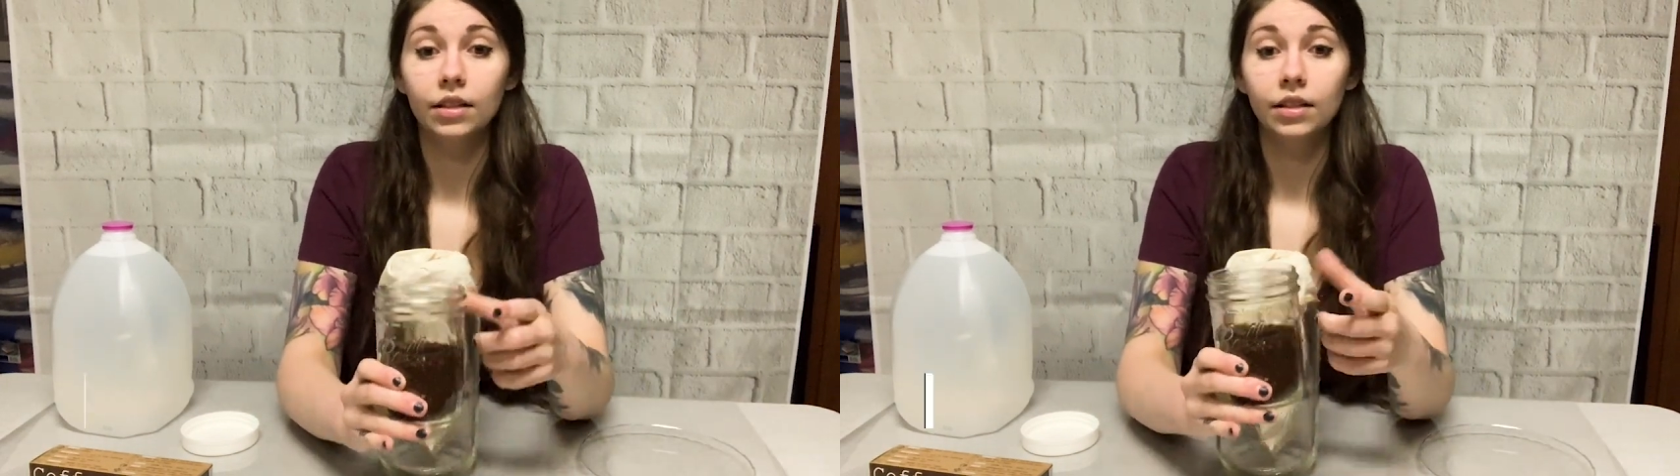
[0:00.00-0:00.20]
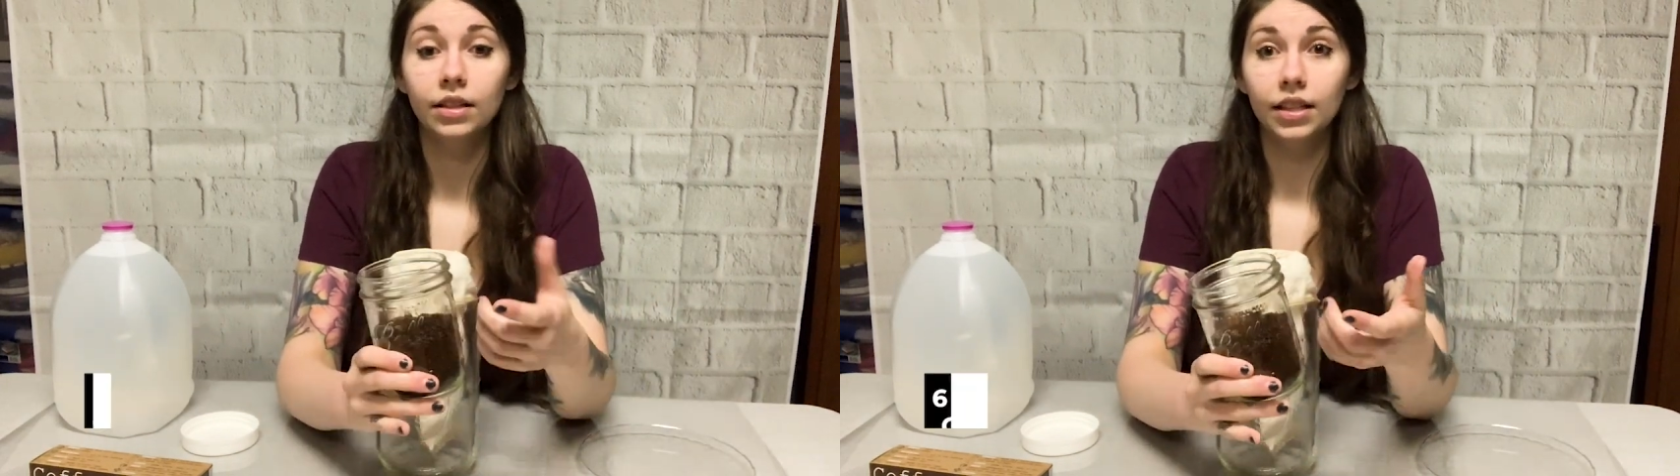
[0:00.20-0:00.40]

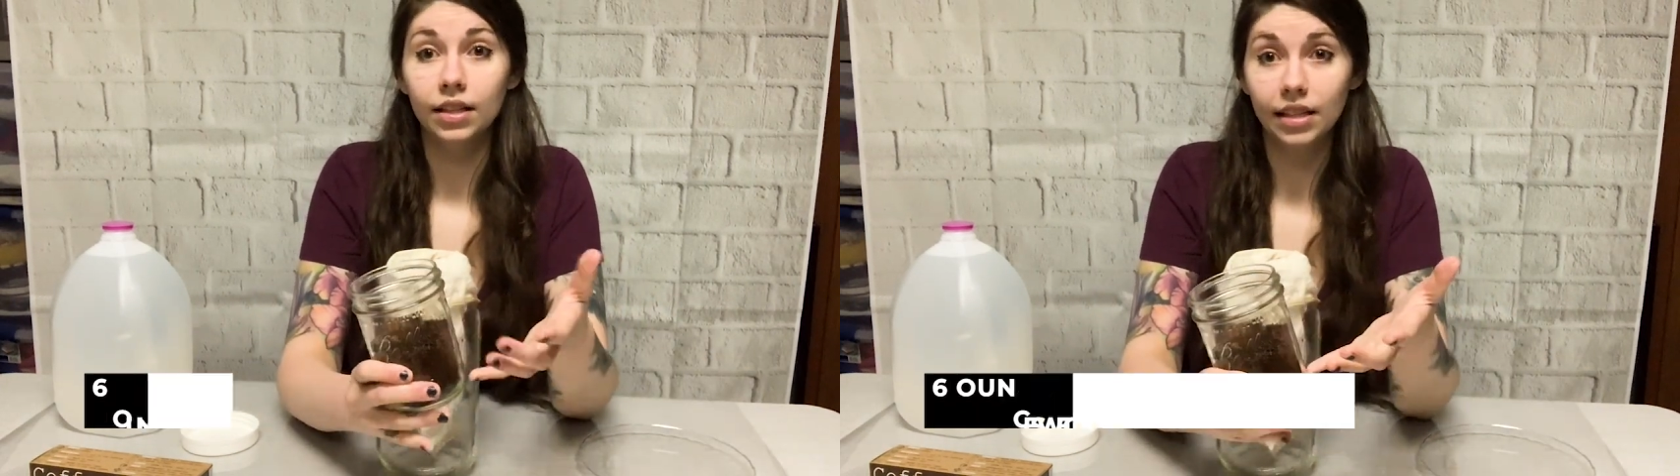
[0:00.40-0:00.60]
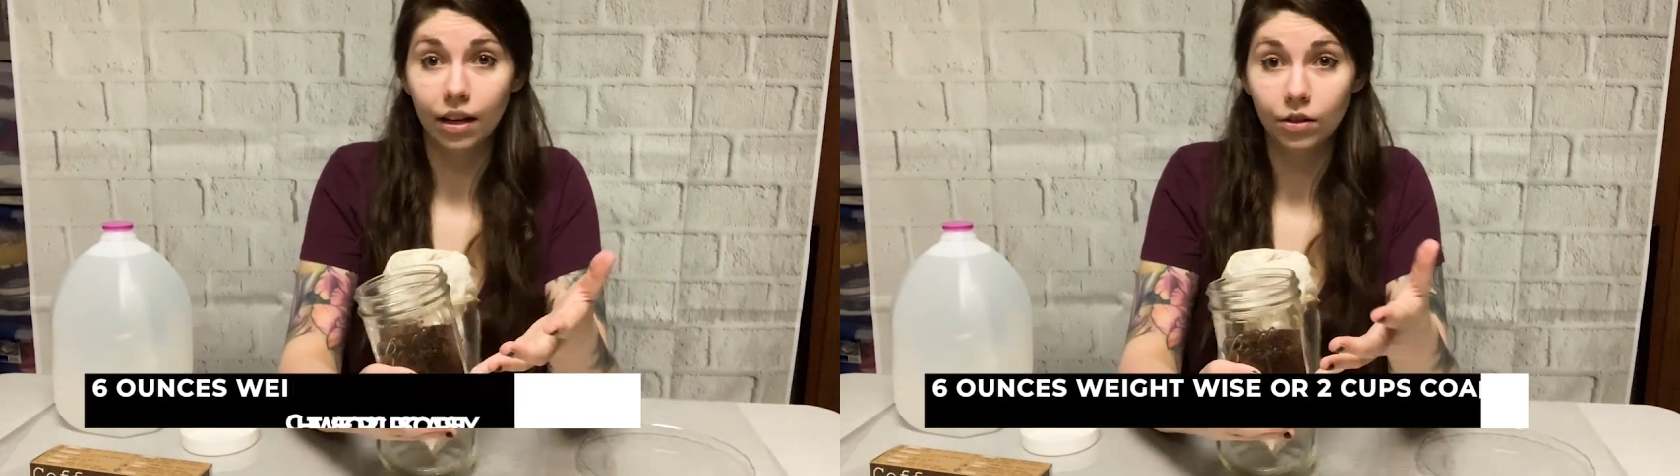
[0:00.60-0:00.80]

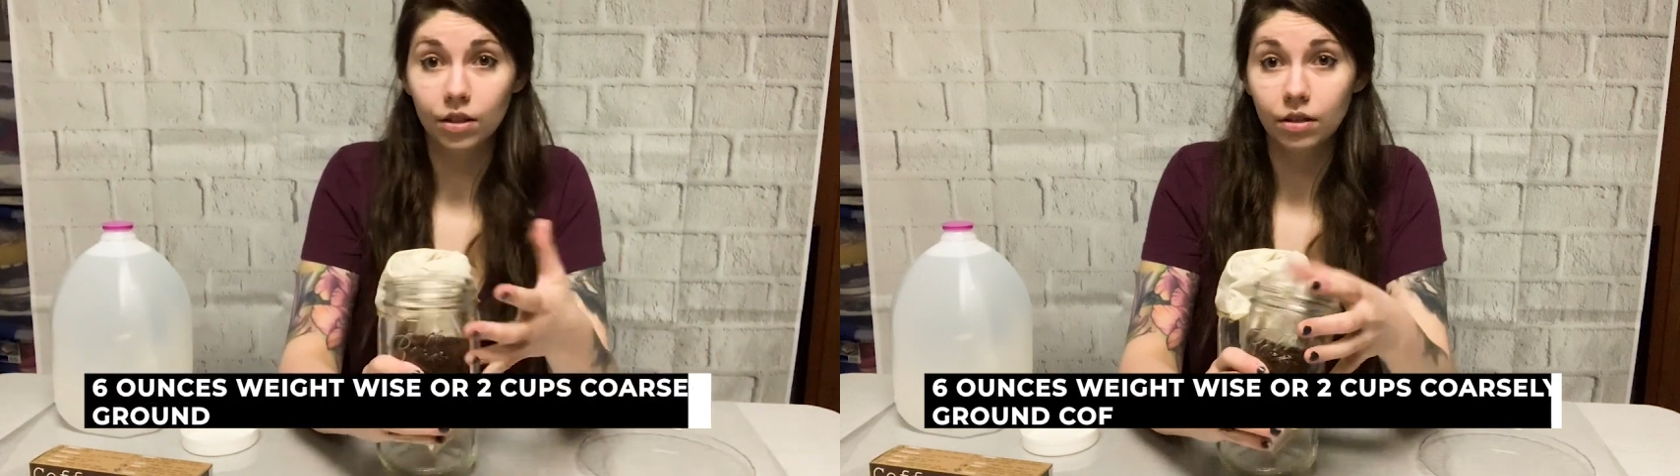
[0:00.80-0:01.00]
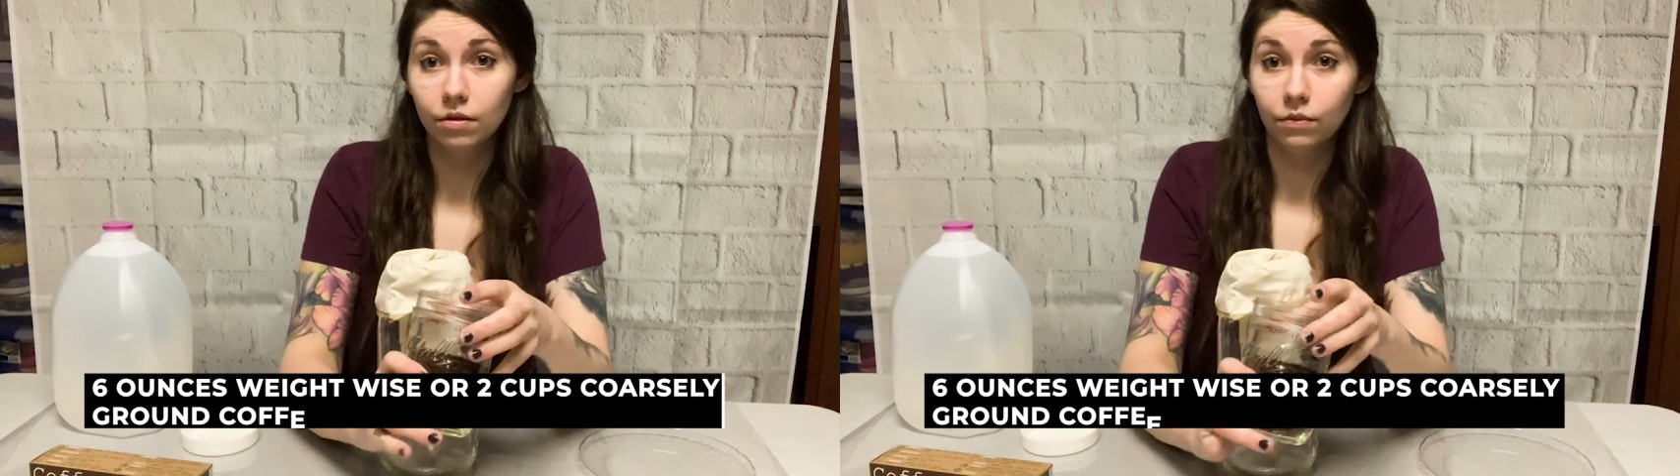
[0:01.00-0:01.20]
6
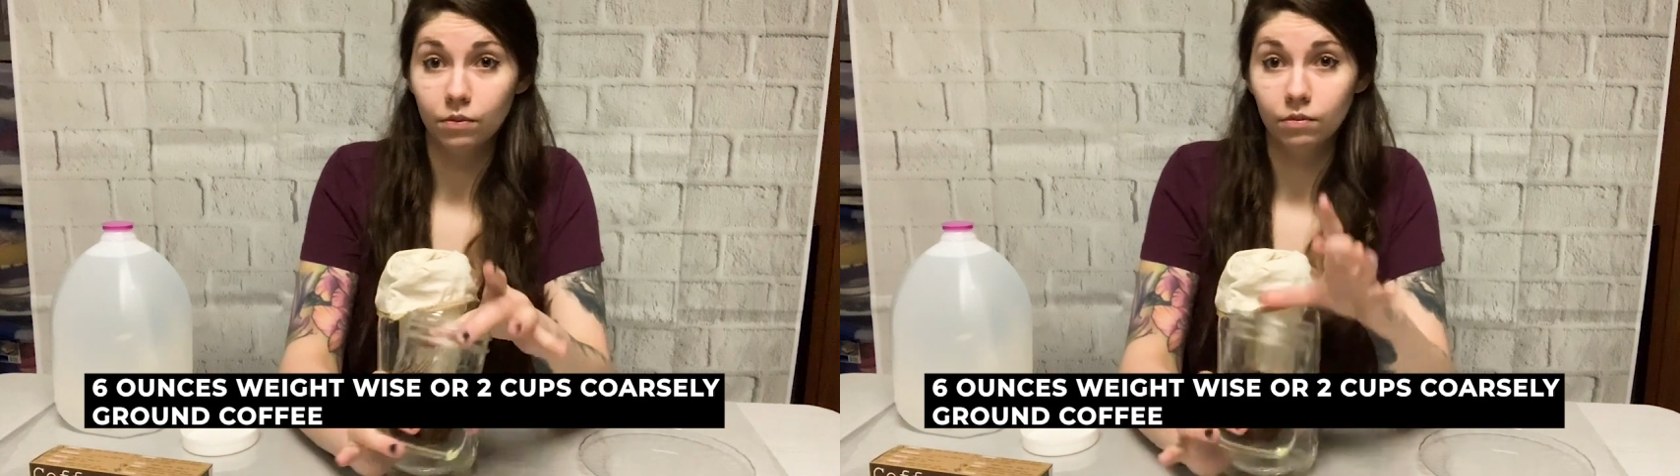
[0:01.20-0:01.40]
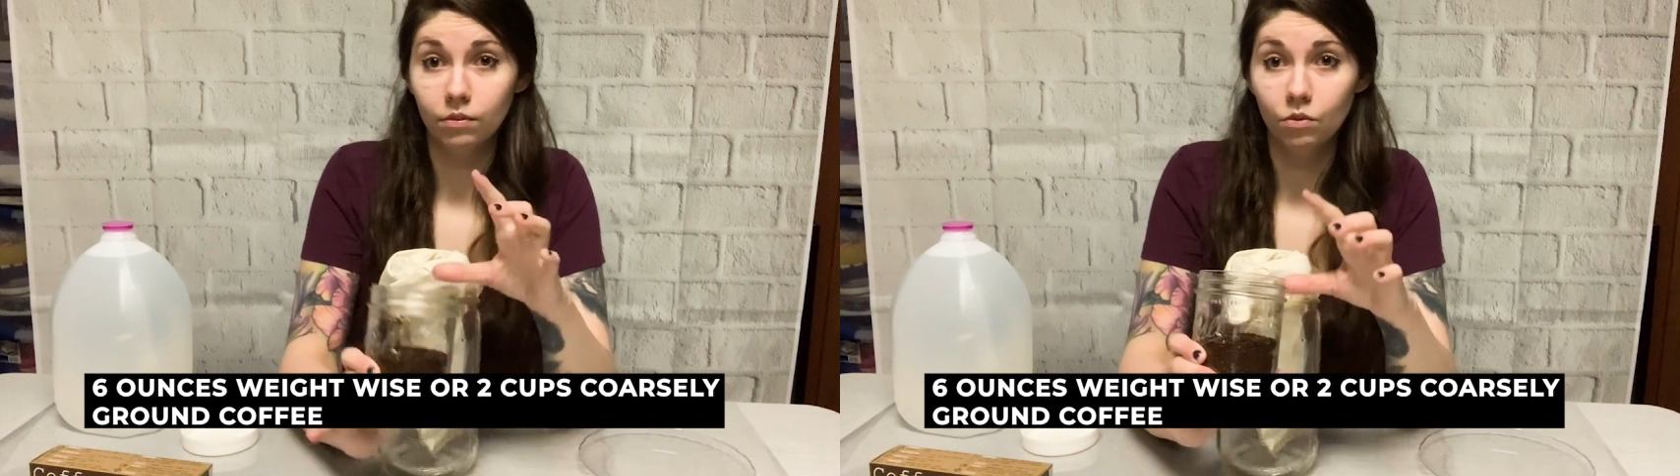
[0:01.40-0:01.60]
ounces
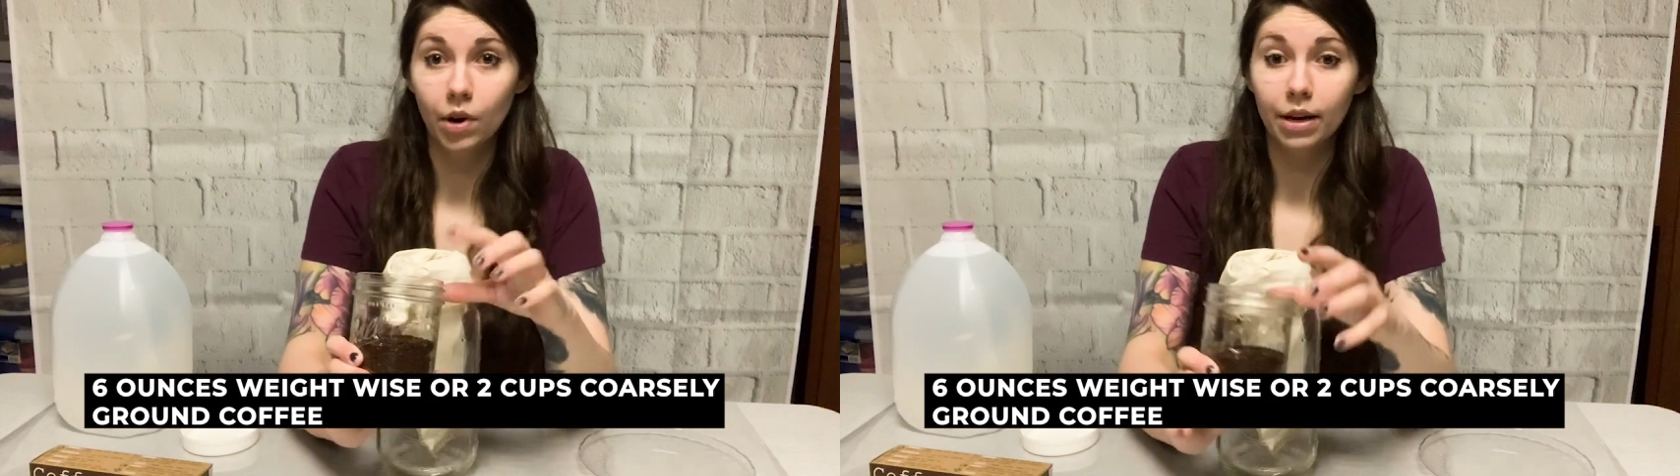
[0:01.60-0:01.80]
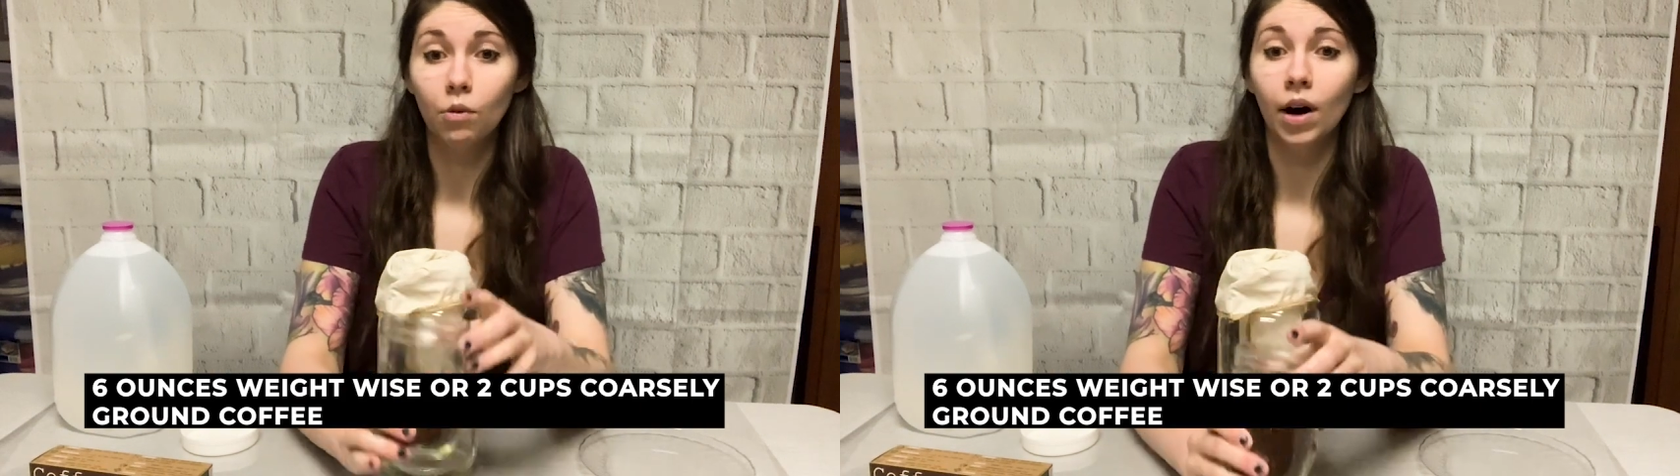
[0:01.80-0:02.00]

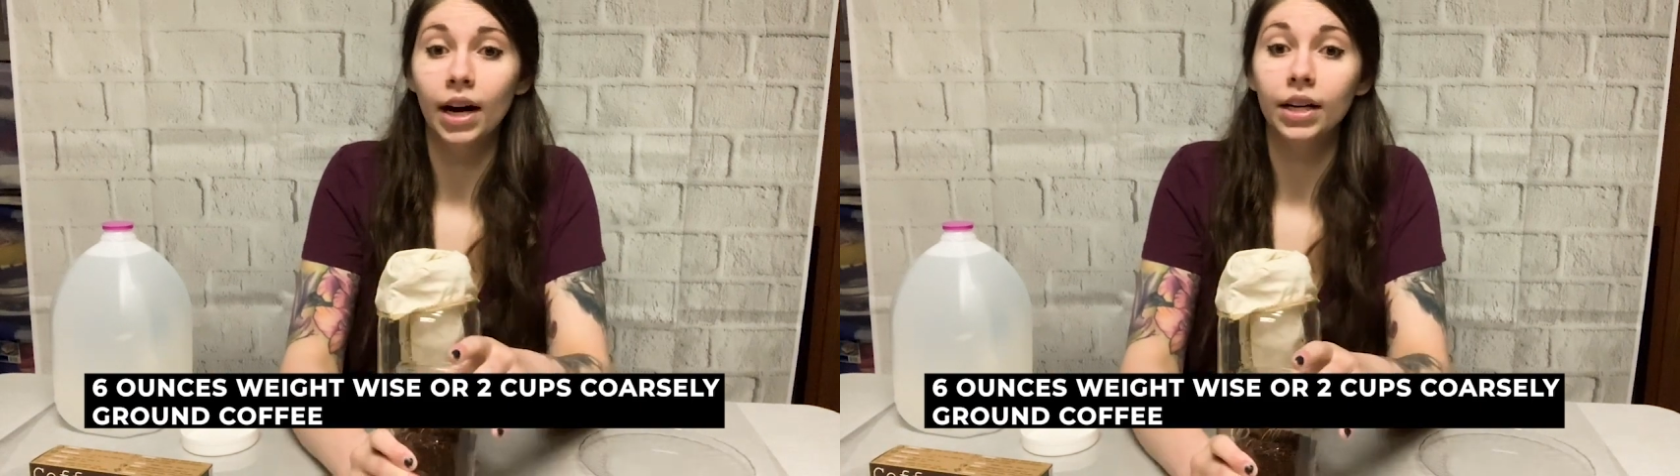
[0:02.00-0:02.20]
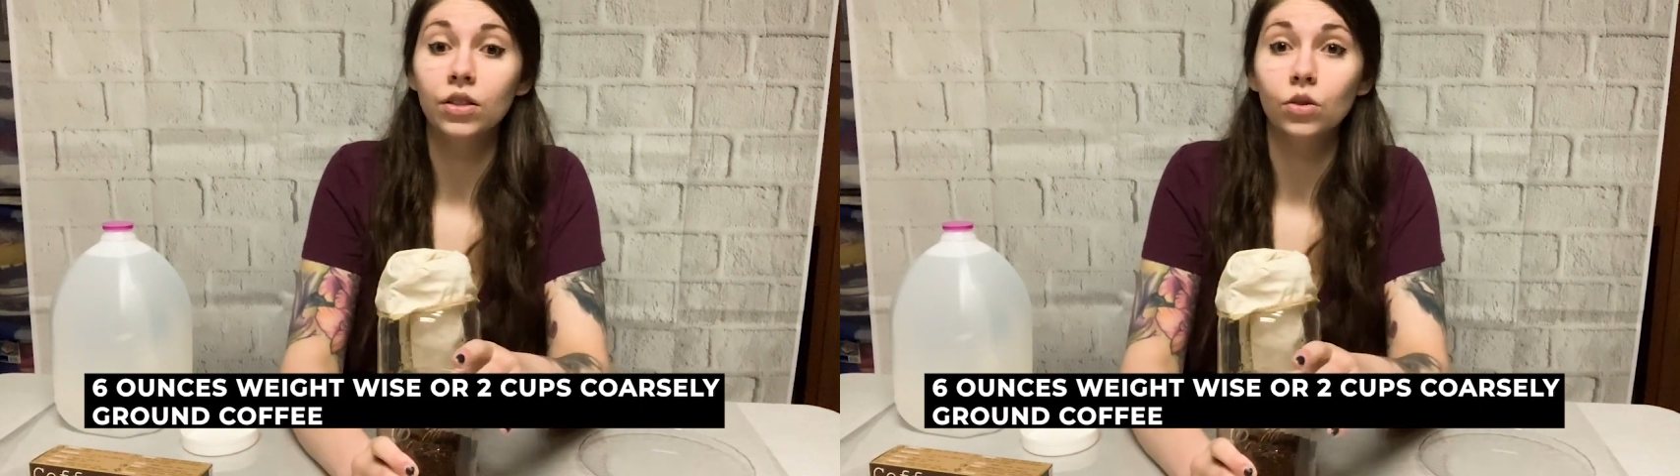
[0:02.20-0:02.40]

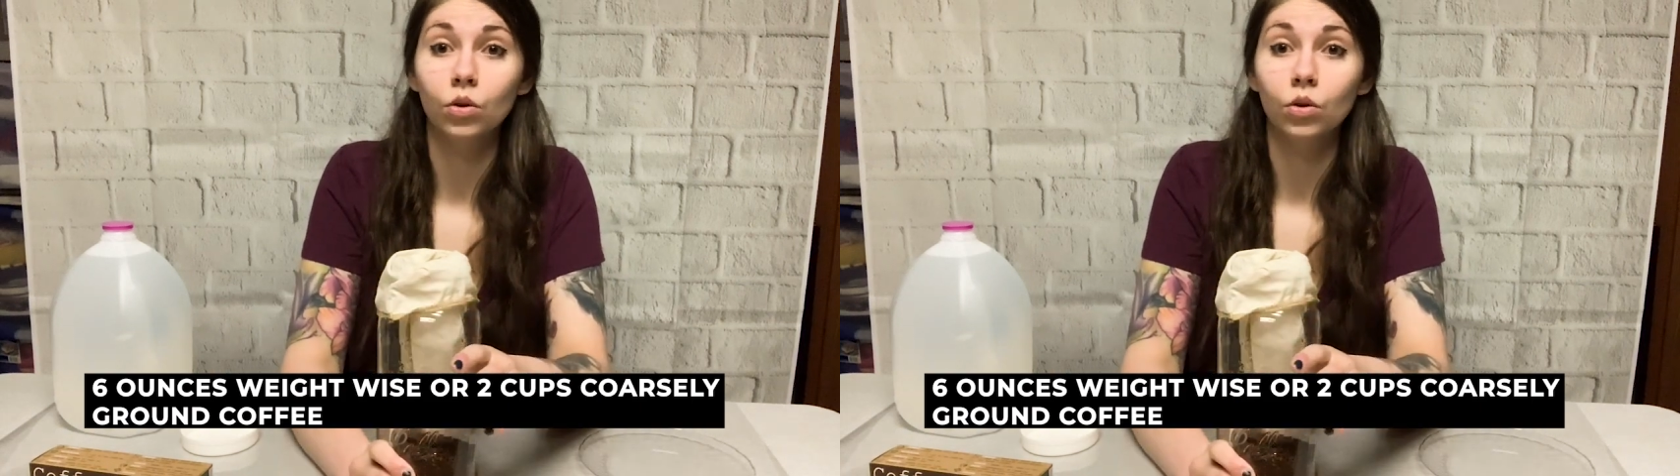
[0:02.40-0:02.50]
weight-wise,